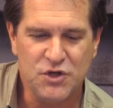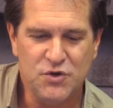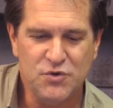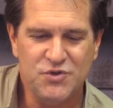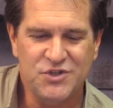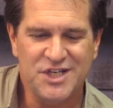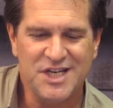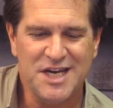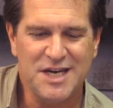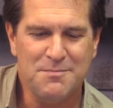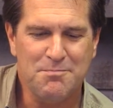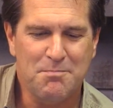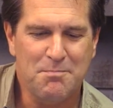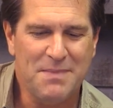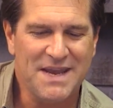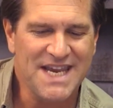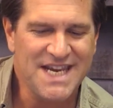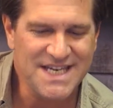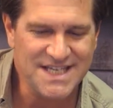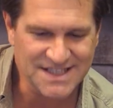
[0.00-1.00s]
Eugene
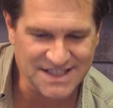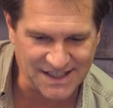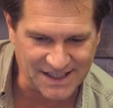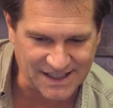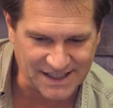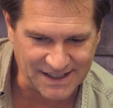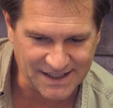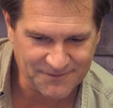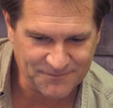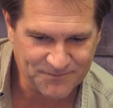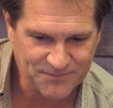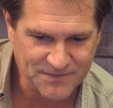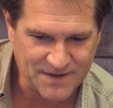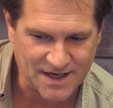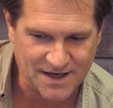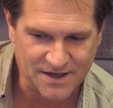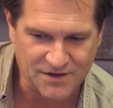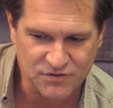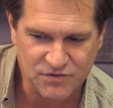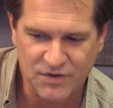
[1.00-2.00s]
Beasley.
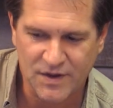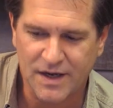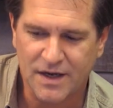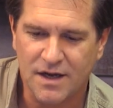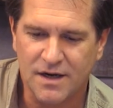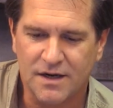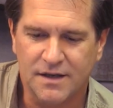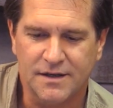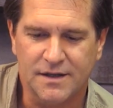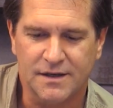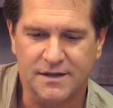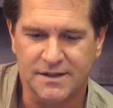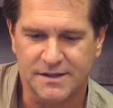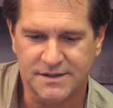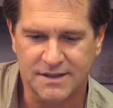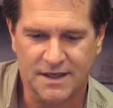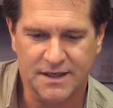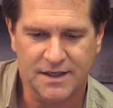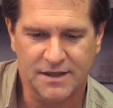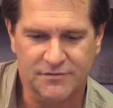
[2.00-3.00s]
Now they got on the
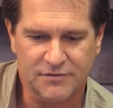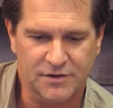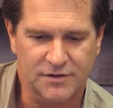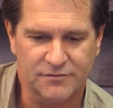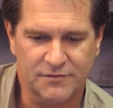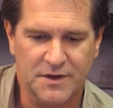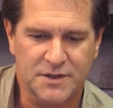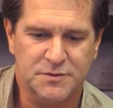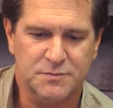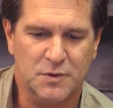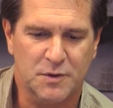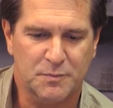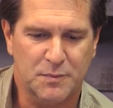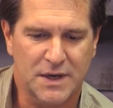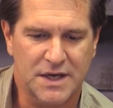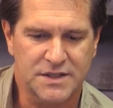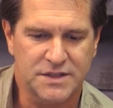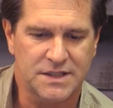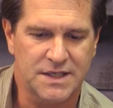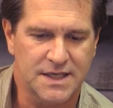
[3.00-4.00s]
Kentucky Afield Facebook
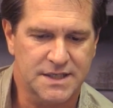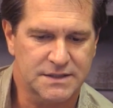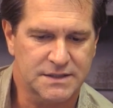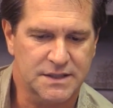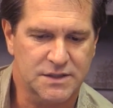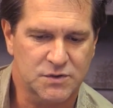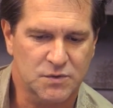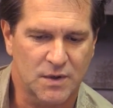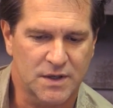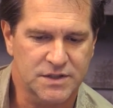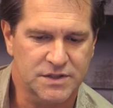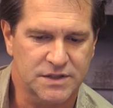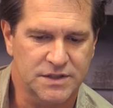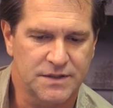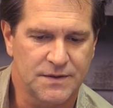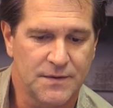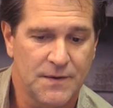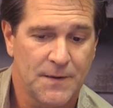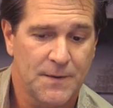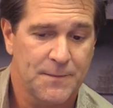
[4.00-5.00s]
page and asked these
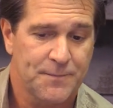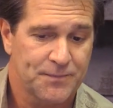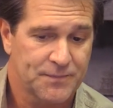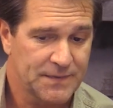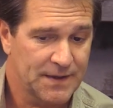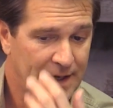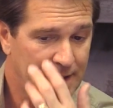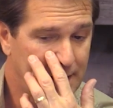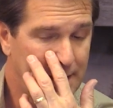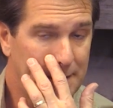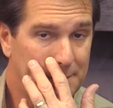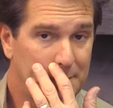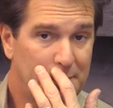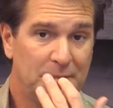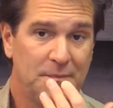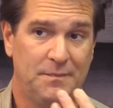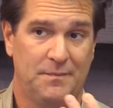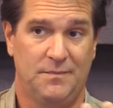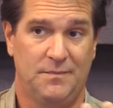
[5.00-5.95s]
questions, and